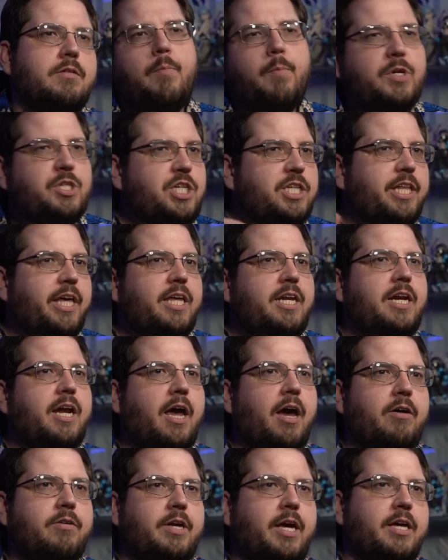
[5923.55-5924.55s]
But she laid it
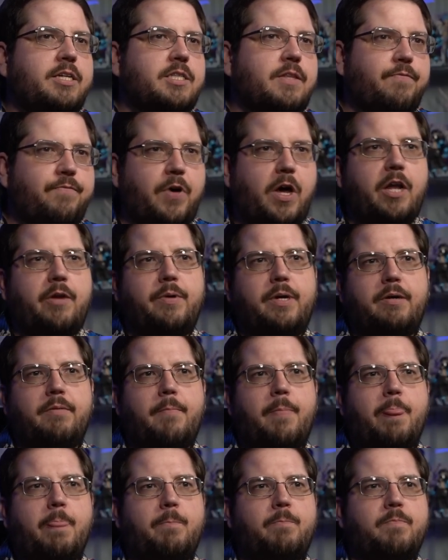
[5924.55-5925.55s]
out as the following.
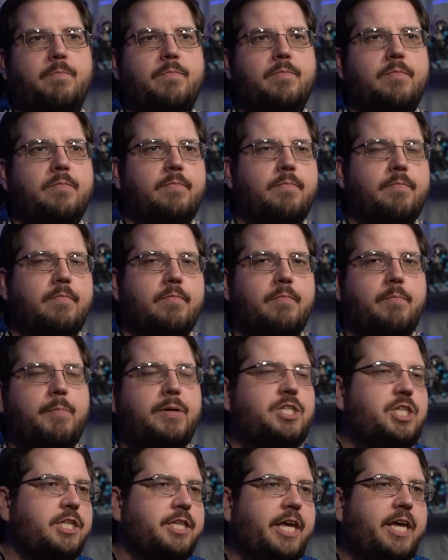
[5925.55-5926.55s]
But